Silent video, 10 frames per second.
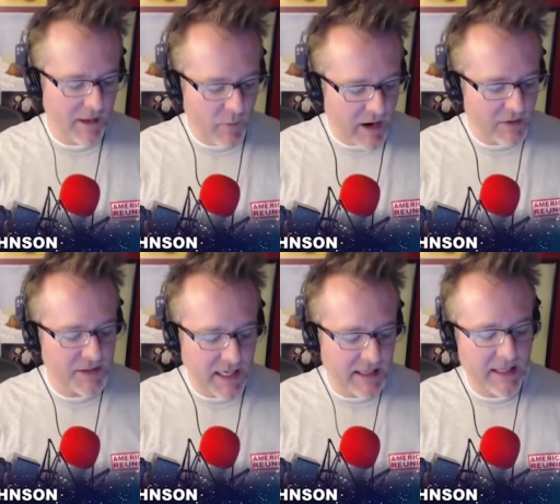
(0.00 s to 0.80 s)
We are
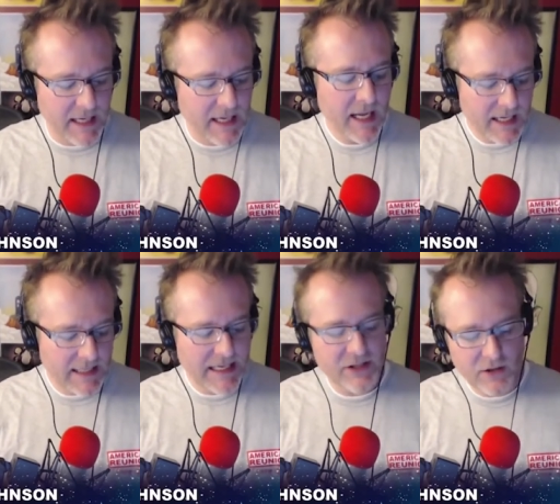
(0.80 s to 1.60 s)
seeing the
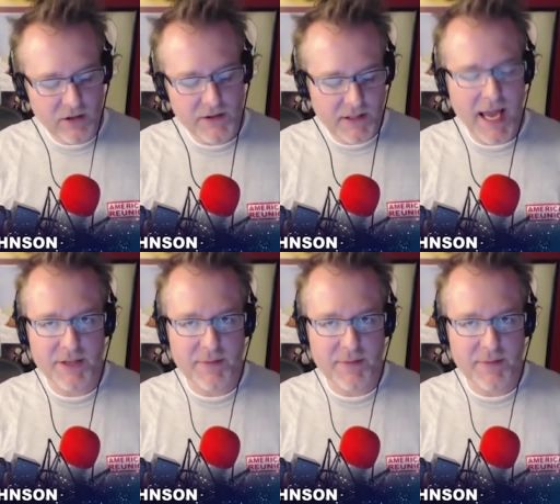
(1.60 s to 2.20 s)
digital slash